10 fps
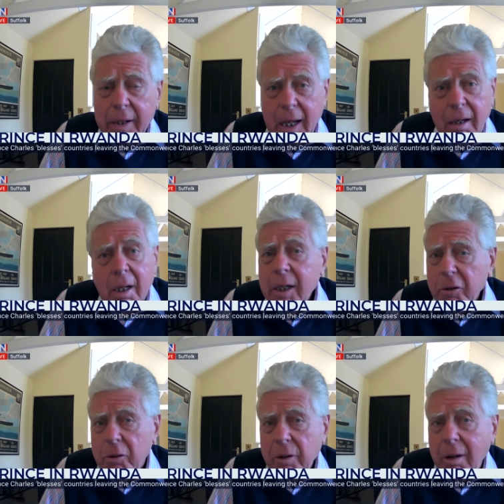Now,
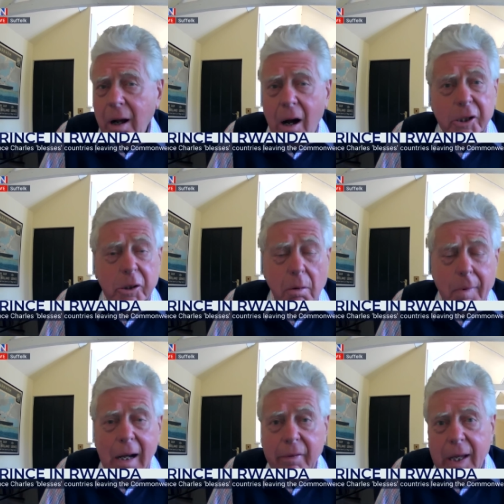you can argue
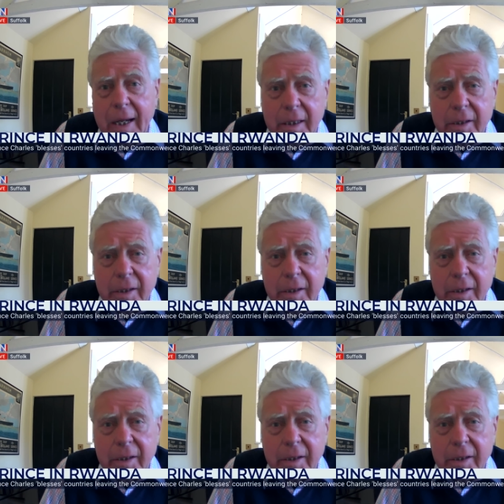about that.